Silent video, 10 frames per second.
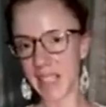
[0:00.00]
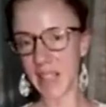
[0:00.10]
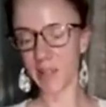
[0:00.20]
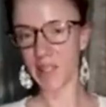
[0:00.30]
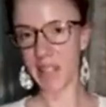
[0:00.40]

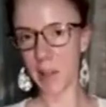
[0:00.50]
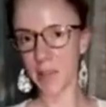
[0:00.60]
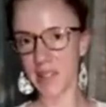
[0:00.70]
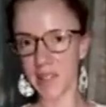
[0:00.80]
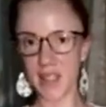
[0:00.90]
evil evil
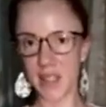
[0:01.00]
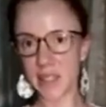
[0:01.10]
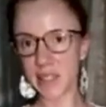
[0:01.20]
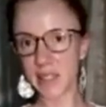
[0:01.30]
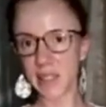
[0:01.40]

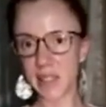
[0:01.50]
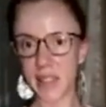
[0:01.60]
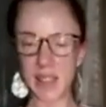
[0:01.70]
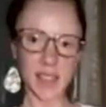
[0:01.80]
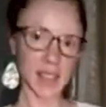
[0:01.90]
stepsisters
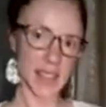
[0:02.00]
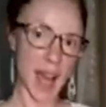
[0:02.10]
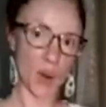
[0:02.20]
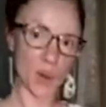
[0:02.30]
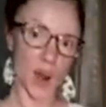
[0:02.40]

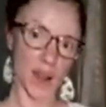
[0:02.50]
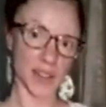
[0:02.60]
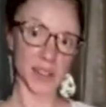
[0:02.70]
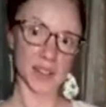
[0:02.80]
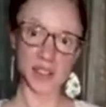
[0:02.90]
now
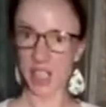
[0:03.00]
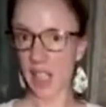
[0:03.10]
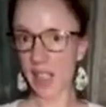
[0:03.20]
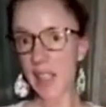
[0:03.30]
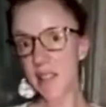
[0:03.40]
are
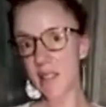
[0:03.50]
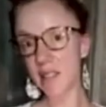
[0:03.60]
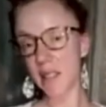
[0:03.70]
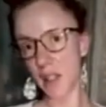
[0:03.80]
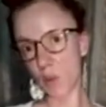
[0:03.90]

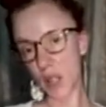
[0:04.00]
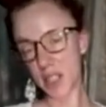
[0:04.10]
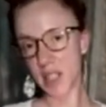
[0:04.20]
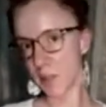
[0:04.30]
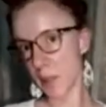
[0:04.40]
jealous of
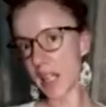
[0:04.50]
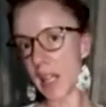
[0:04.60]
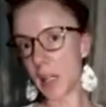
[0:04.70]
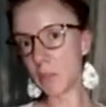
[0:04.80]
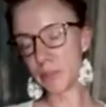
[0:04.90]
what she's
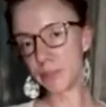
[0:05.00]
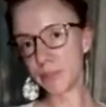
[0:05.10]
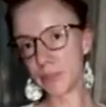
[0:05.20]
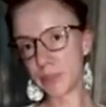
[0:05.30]
become.